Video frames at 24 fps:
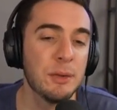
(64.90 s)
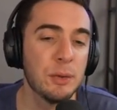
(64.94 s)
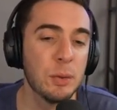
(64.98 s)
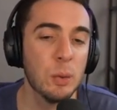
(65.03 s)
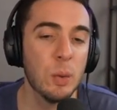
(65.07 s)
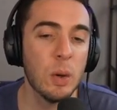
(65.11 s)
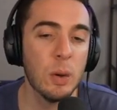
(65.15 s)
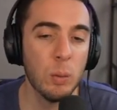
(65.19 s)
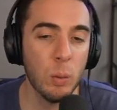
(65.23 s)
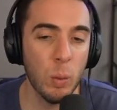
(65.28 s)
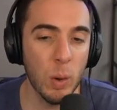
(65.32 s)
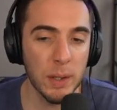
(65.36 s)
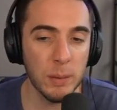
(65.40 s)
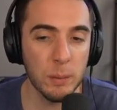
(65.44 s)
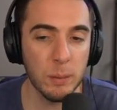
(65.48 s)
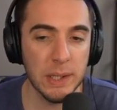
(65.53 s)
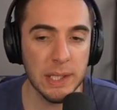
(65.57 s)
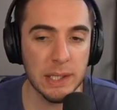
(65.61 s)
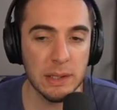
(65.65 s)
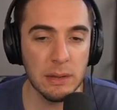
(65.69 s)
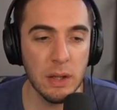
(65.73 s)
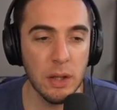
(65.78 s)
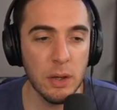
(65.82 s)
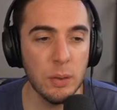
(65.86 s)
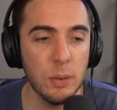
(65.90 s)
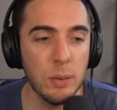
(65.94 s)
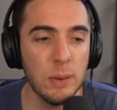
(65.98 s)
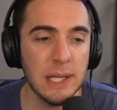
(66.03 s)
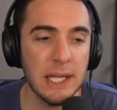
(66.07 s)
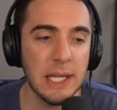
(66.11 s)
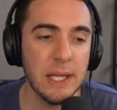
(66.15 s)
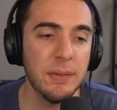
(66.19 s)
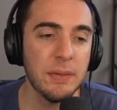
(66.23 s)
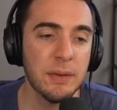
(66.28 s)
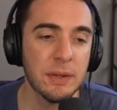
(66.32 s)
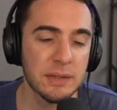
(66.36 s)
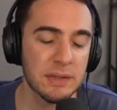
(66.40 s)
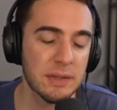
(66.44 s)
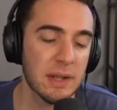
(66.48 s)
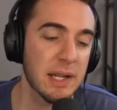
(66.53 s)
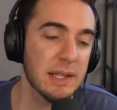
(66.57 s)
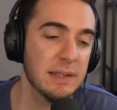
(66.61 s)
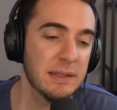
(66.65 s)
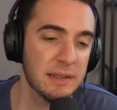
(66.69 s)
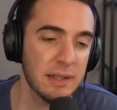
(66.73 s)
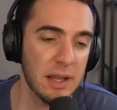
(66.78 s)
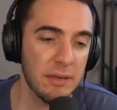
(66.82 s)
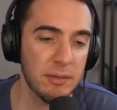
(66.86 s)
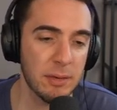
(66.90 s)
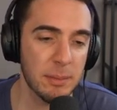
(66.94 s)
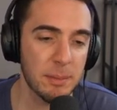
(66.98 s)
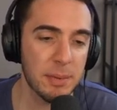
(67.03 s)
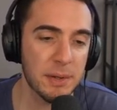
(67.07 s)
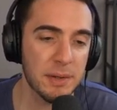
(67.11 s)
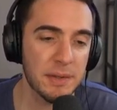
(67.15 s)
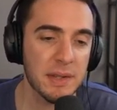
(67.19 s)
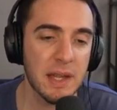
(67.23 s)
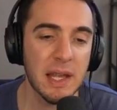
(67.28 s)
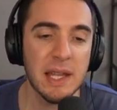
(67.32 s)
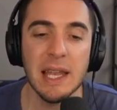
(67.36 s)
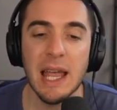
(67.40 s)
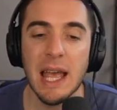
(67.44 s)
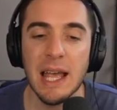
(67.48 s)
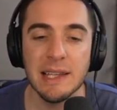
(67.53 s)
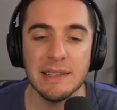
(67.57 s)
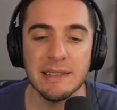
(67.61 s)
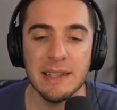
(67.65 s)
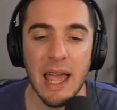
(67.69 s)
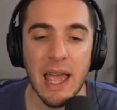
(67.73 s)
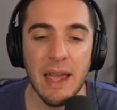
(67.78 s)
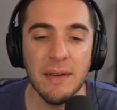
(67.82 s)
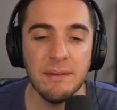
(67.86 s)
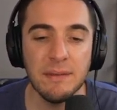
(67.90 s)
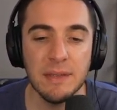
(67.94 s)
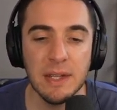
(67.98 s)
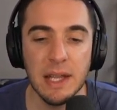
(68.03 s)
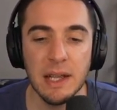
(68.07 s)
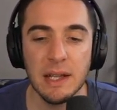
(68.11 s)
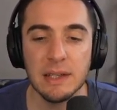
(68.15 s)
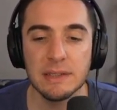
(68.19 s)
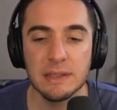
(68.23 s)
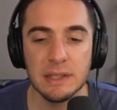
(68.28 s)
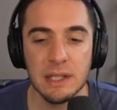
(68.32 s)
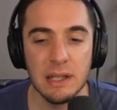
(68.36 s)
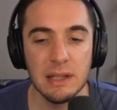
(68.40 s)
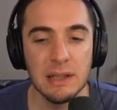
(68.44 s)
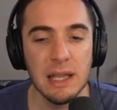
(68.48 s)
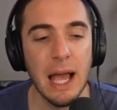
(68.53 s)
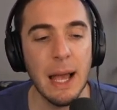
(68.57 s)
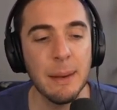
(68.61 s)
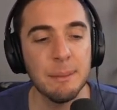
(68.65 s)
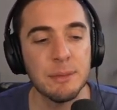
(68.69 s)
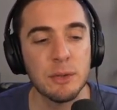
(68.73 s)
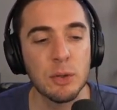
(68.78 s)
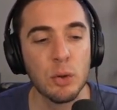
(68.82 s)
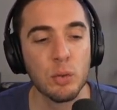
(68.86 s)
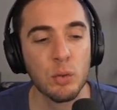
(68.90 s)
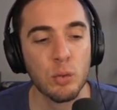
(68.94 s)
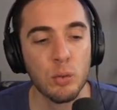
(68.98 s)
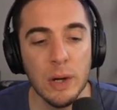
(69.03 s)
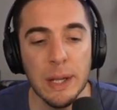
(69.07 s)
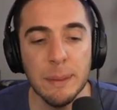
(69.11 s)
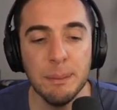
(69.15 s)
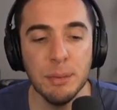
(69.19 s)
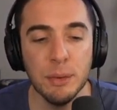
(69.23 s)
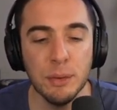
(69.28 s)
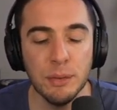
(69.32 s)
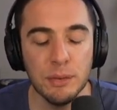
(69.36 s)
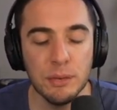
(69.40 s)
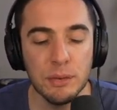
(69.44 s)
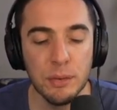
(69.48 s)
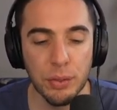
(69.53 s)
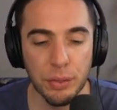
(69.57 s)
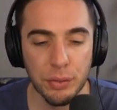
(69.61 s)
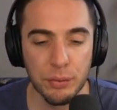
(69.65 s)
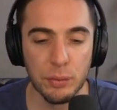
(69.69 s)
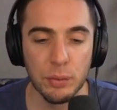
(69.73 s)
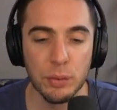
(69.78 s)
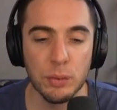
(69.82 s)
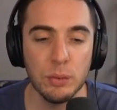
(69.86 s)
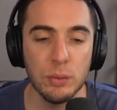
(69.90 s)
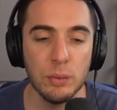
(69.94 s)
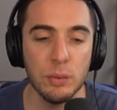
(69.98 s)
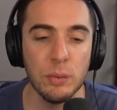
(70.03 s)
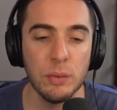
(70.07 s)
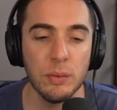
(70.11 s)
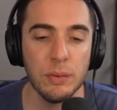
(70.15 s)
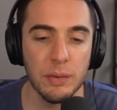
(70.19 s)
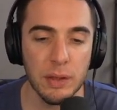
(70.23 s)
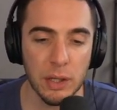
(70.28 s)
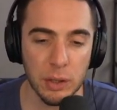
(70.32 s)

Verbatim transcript: to a one week low, Ether slides 7% as FTX collapse ripples through the